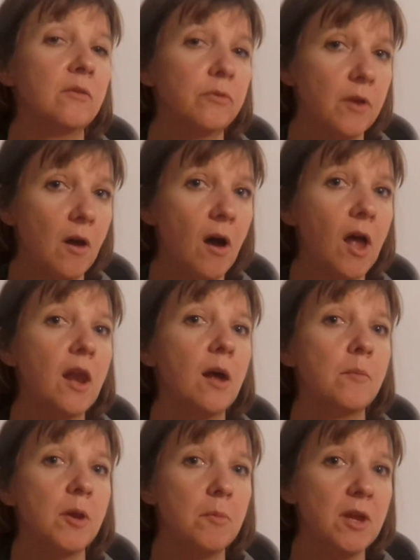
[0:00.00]
If not,
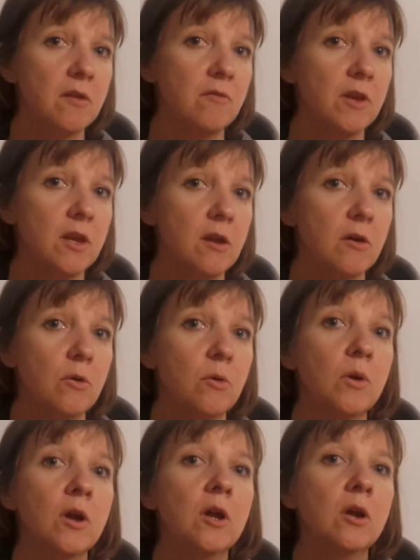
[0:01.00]
I'm going to make a
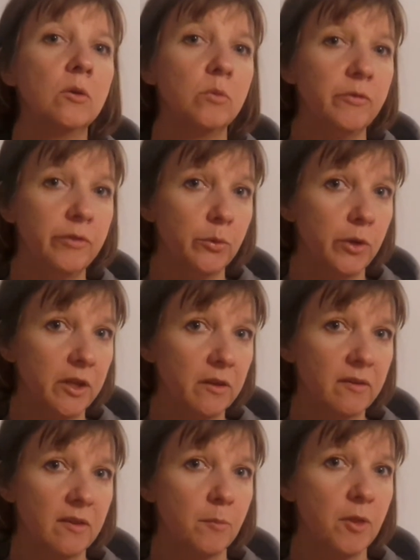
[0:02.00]
video
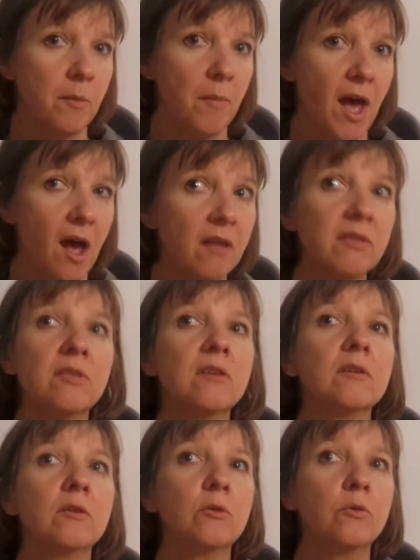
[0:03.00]
reviewing some of the math
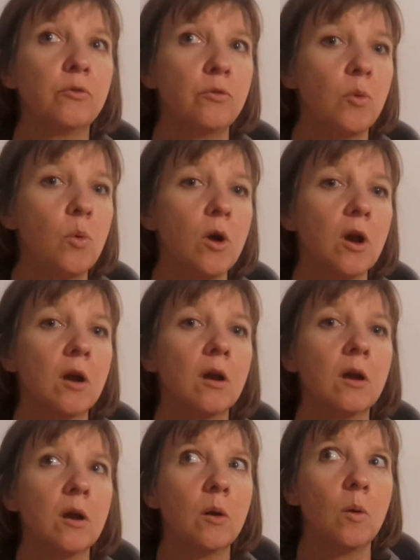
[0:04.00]

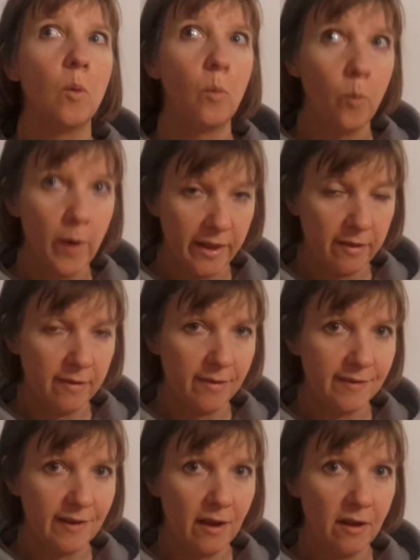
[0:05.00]
for
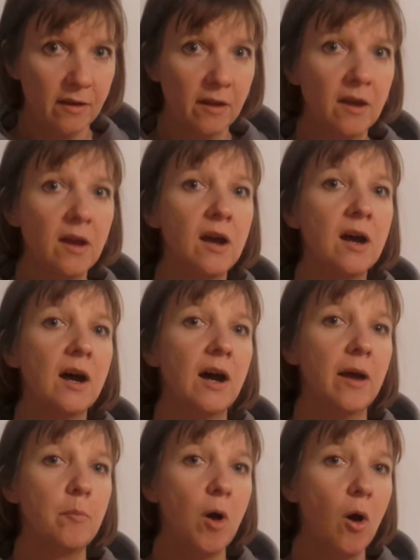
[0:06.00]
Wednesday.
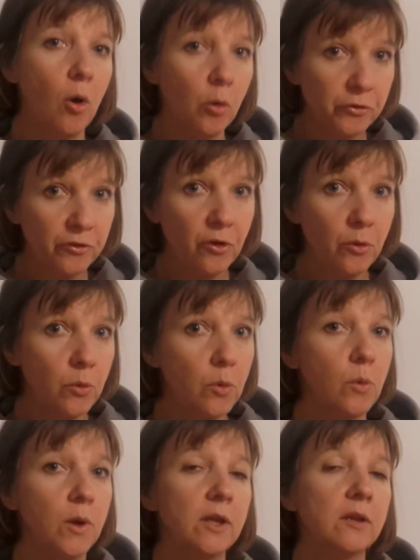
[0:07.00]
I'm also
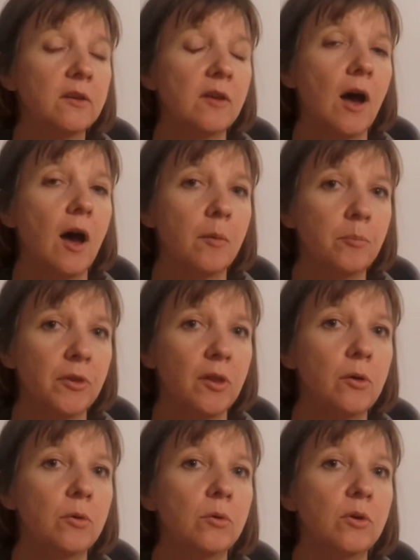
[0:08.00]
going to
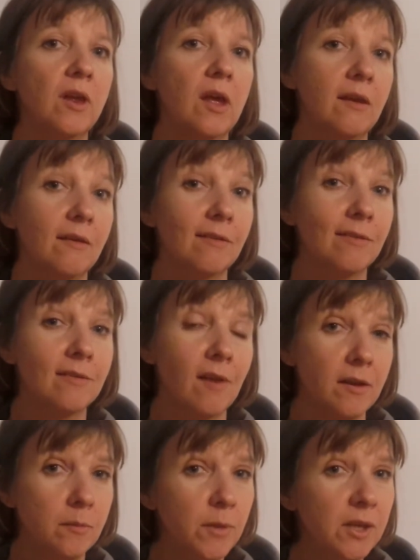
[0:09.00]
upload an
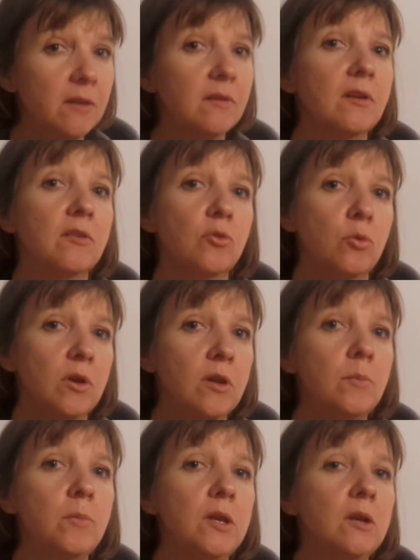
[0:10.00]
assignment. It's going
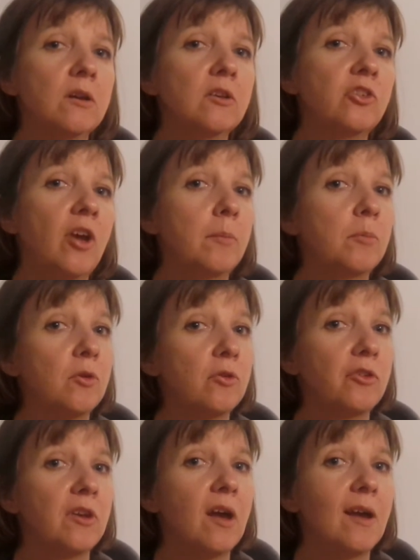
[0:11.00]
to be on
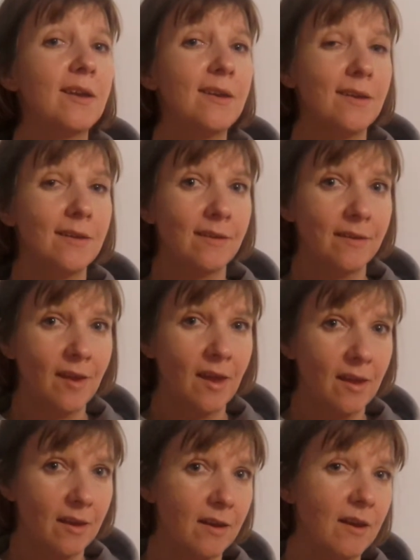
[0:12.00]
chapters 9 and
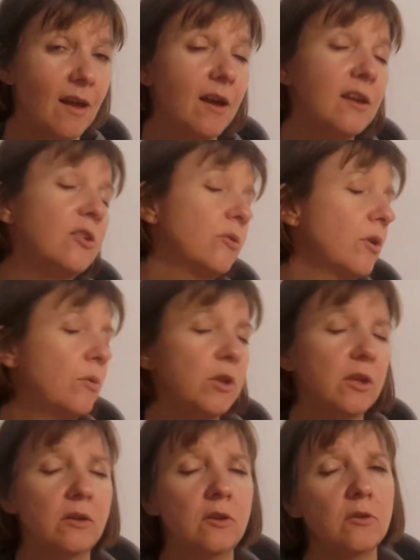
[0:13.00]
10. I don't know
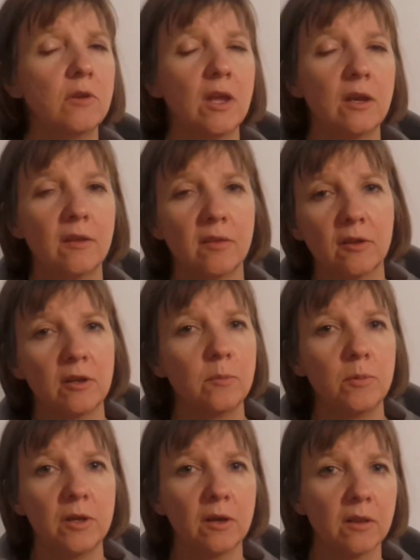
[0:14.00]
what the due date is going to
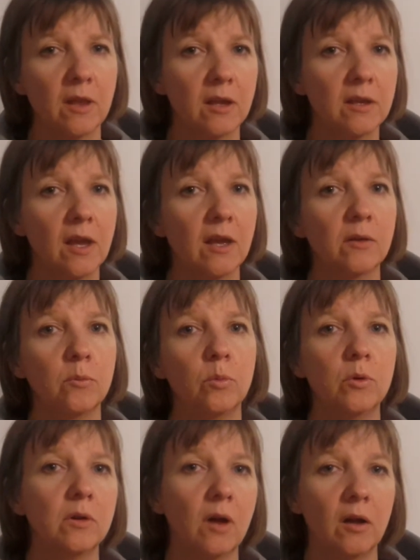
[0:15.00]
be on that yet.
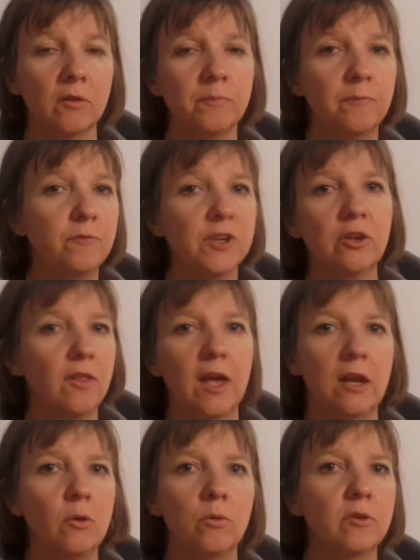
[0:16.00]
I'll figure
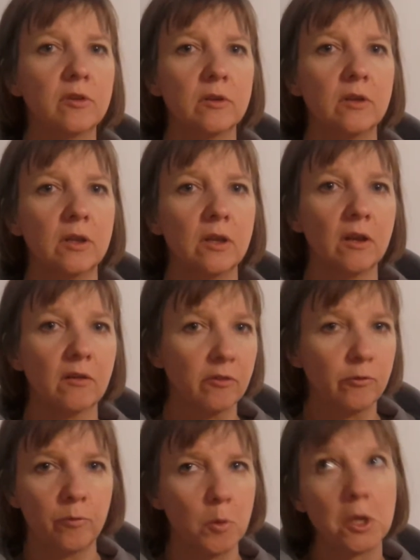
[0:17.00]
that out in the
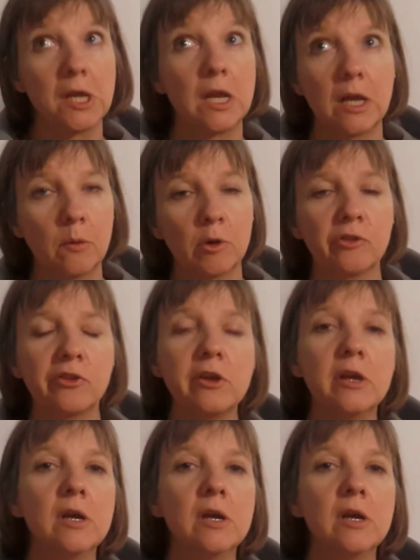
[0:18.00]
next 48 hours.